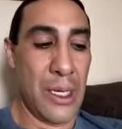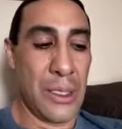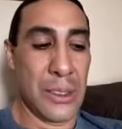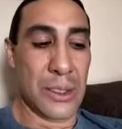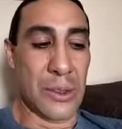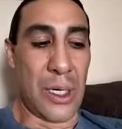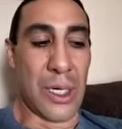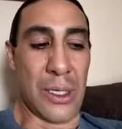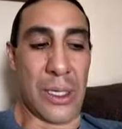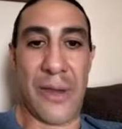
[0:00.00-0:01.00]
So
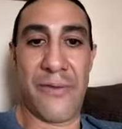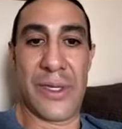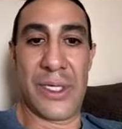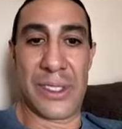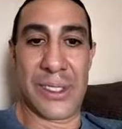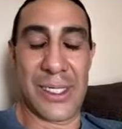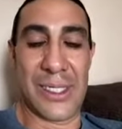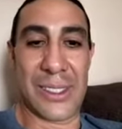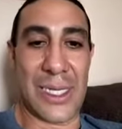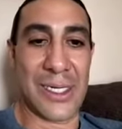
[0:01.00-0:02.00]
Art of Life is
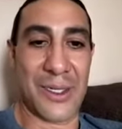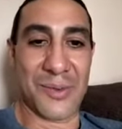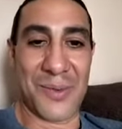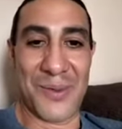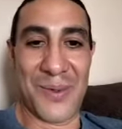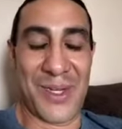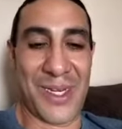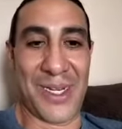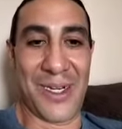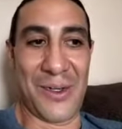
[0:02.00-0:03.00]
at Taos Pueblo,
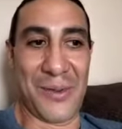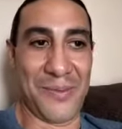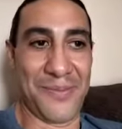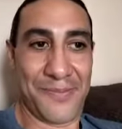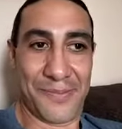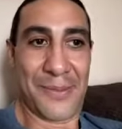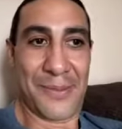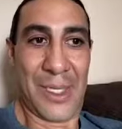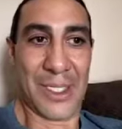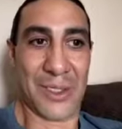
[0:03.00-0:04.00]
and
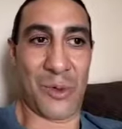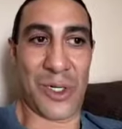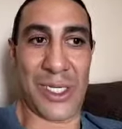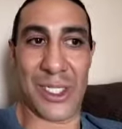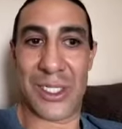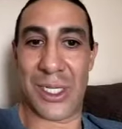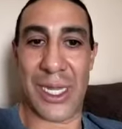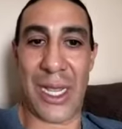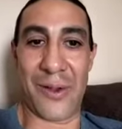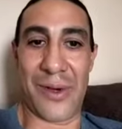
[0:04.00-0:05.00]
it's more than just a
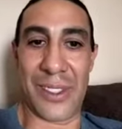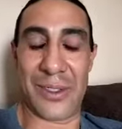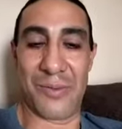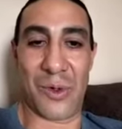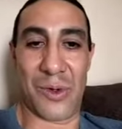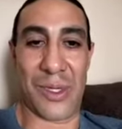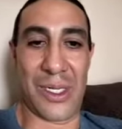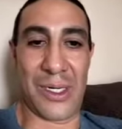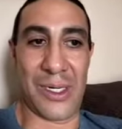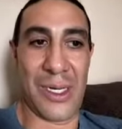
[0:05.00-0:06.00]
gallery. It's more
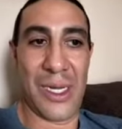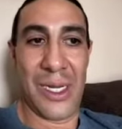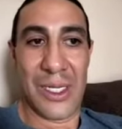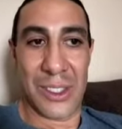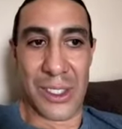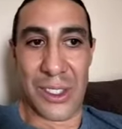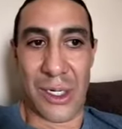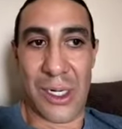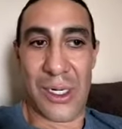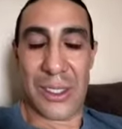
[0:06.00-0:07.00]
than just
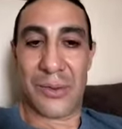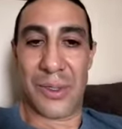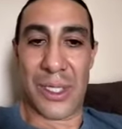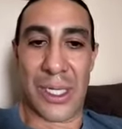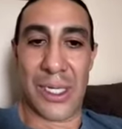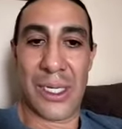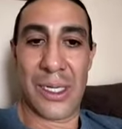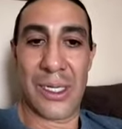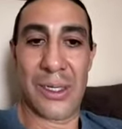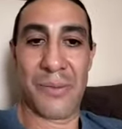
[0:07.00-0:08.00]
art. It's really
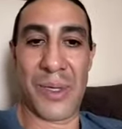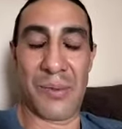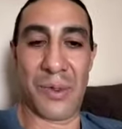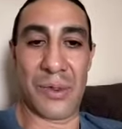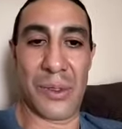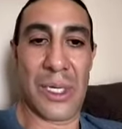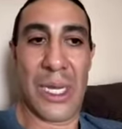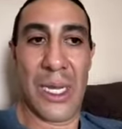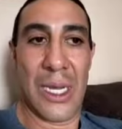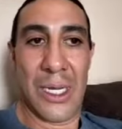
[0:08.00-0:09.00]
people
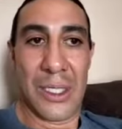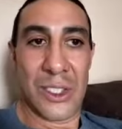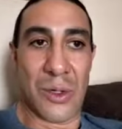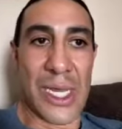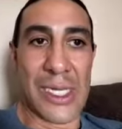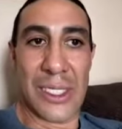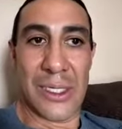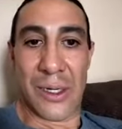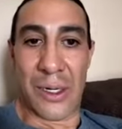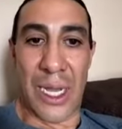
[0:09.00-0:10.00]
showcasing
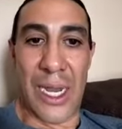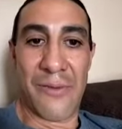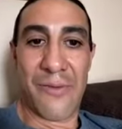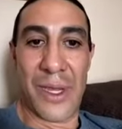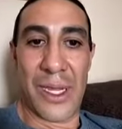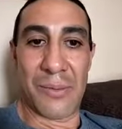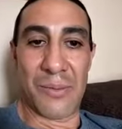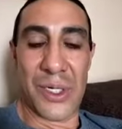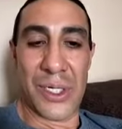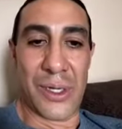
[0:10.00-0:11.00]
their life and
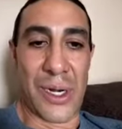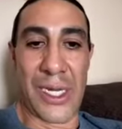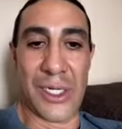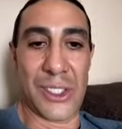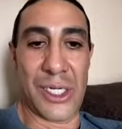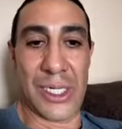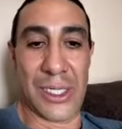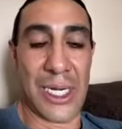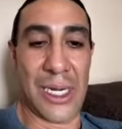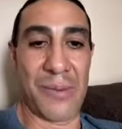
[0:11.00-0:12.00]
putting their energy and
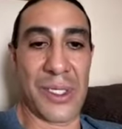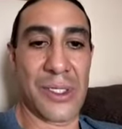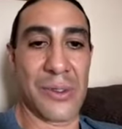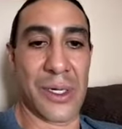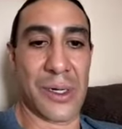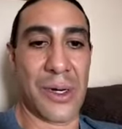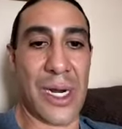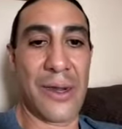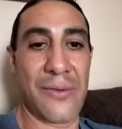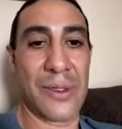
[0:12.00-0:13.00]
time into their
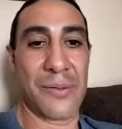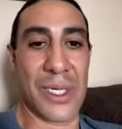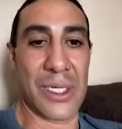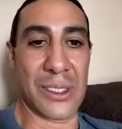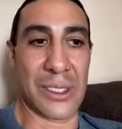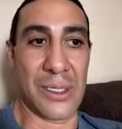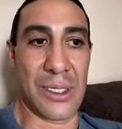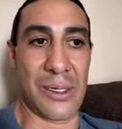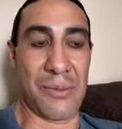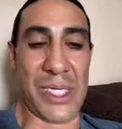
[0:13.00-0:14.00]
craft, because
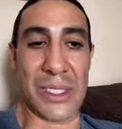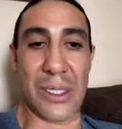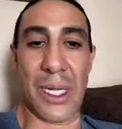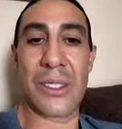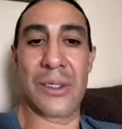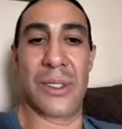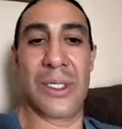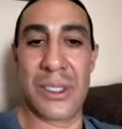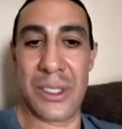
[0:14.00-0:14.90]
it means a lot to us.